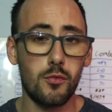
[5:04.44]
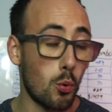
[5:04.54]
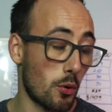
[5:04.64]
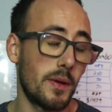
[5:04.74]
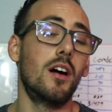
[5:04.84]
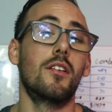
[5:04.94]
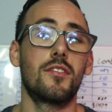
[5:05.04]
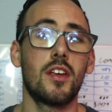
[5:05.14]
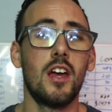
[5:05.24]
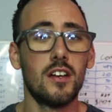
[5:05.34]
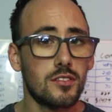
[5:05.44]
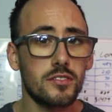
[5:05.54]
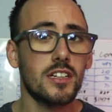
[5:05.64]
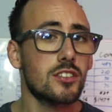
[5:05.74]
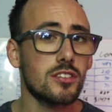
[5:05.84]
four builds.
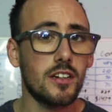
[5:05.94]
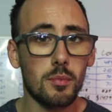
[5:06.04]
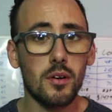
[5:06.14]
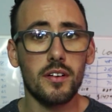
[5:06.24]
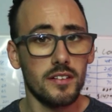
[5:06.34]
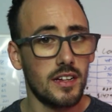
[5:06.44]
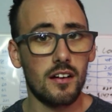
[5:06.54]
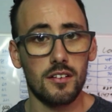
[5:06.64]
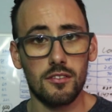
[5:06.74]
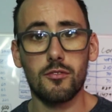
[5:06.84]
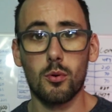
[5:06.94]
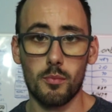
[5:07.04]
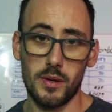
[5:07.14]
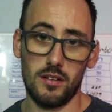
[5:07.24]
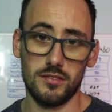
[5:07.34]
So essentially I've broken it down into
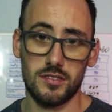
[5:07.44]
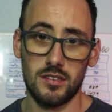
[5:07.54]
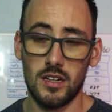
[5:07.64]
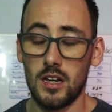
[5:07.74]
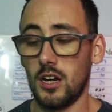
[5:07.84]
four builds.